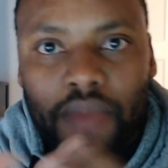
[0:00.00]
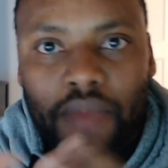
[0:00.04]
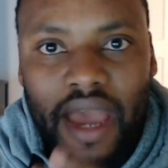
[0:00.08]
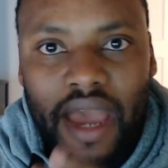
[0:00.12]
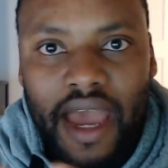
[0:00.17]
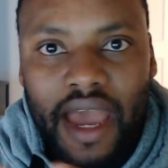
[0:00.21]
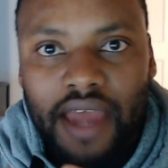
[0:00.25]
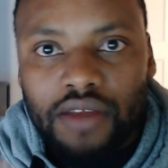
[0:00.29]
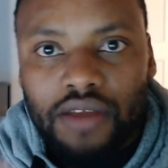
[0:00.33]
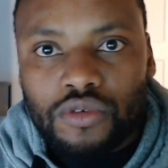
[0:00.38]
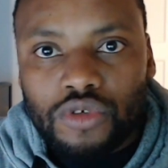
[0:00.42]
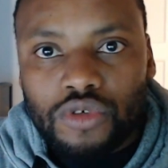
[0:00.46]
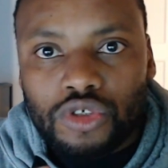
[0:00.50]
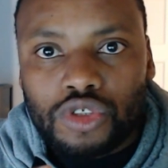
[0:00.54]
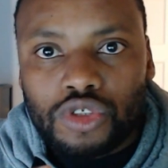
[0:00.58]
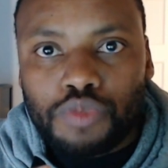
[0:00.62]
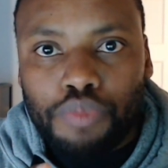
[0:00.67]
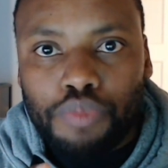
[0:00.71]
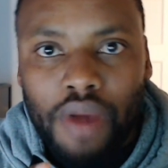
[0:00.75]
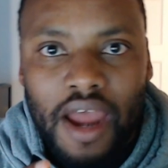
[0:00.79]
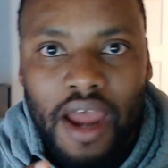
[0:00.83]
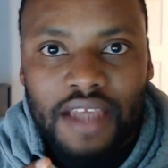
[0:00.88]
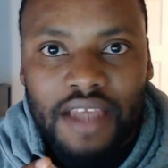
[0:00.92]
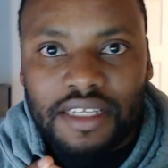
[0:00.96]
than a
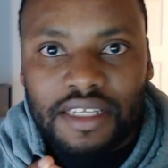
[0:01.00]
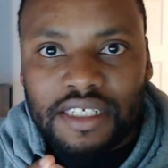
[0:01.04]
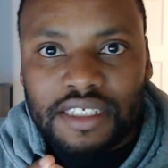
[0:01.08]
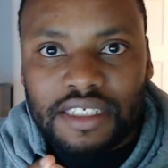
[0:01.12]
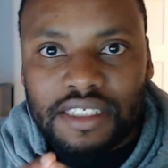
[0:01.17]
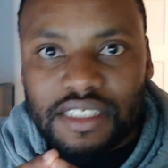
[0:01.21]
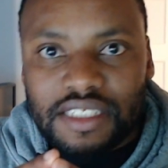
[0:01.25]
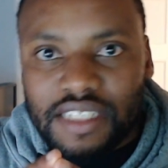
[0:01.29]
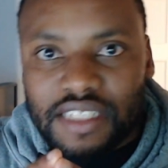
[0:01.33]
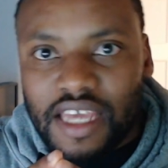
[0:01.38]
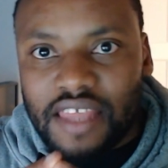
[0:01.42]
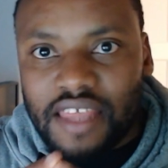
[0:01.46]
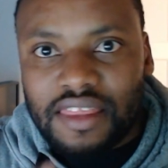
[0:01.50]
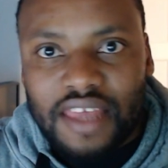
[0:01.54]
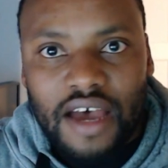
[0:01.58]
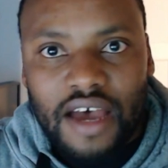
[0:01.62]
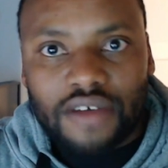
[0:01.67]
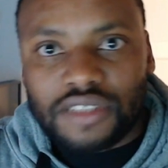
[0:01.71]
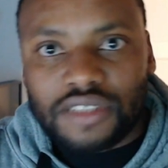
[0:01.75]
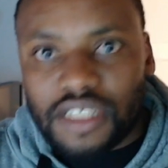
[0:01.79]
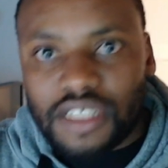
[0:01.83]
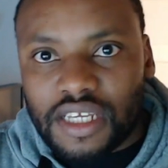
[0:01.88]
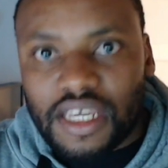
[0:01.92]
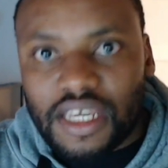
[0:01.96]
man who's practiced
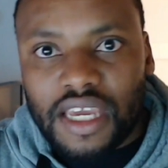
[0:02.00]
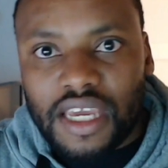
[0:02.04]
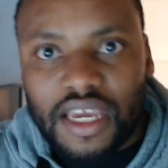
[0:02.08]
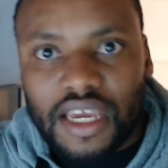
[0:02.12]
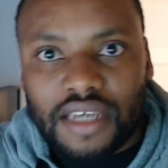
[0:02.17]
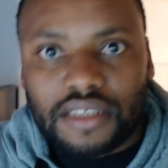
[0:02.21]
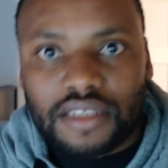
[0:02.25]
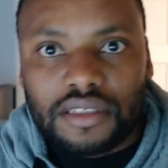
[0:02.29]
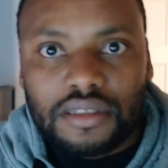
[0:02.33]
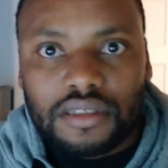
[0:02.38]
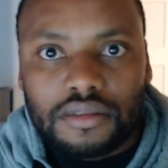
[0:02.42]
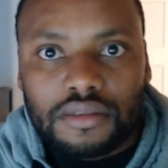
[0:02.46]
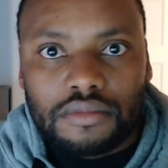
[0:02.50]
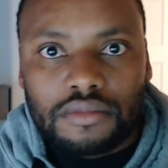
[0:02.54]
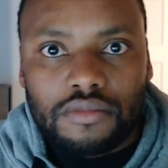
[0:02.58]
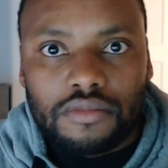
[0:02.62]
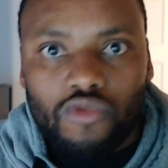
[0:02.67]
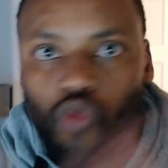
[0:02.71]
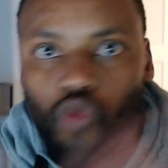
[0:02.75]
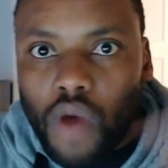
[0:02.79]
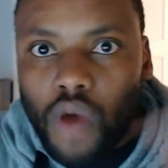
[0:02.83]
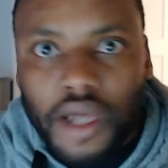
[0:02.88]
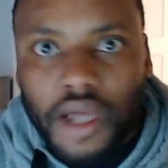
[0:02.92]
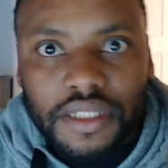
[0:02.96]
10,000
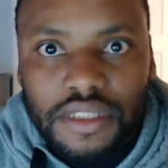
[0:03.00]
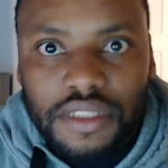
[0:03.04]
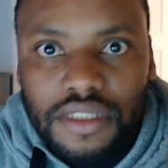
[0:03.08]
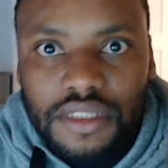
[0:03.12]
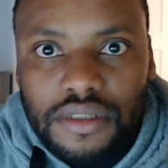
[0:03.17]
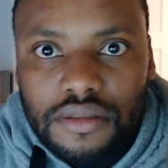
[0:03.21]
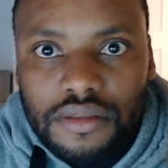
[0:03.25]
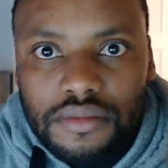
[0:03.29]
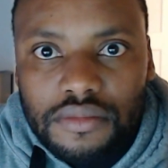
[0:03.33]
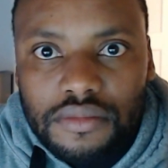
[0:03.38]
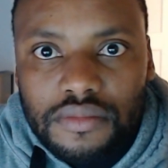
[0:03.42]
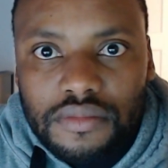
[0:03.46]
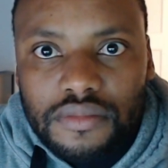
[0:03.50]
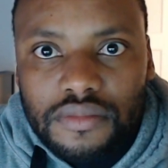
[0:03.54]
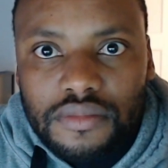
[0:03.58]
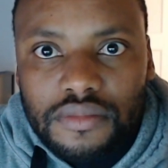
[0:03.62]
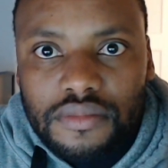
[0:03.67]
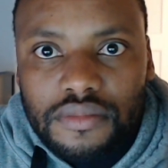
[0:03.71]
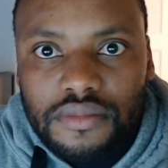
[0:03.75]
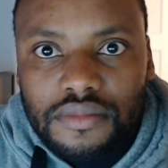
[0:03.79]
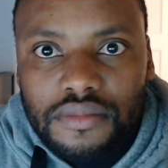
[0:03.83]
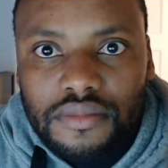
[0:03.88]
kicks once.